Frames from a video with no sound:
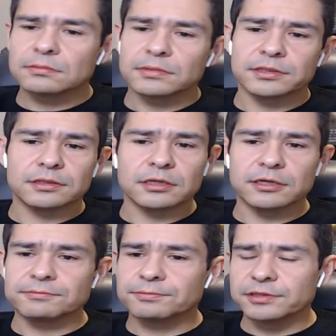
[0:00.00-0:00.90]
My
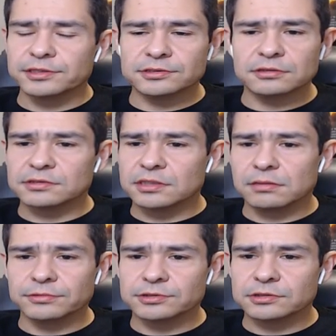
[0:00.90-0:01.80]
god, please don't tell
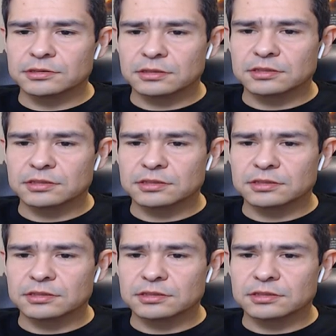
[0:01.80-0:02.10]
me she's gonna